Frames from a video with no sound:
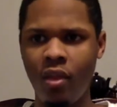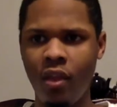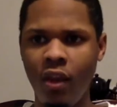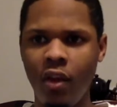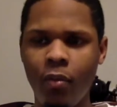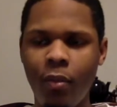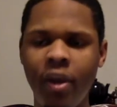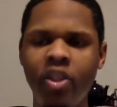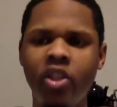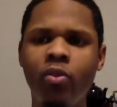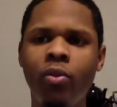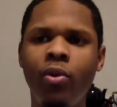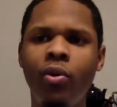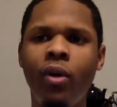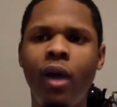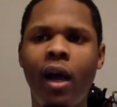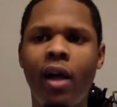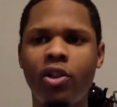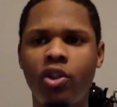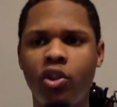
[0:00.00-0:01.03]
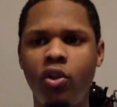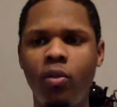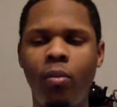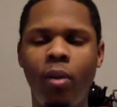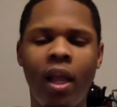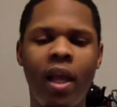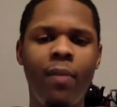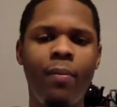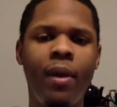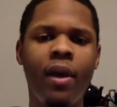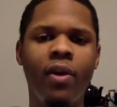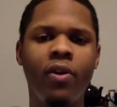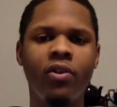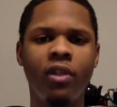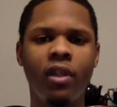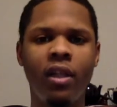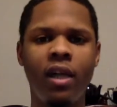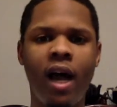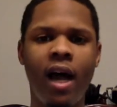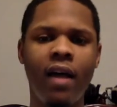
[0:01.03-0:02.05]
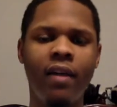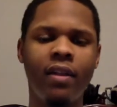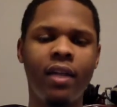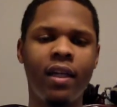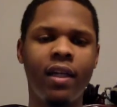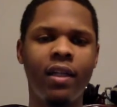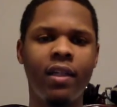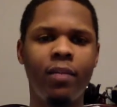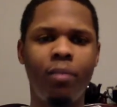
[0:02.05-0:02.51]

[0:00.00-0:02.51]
especially when you got two playmakers and guys that can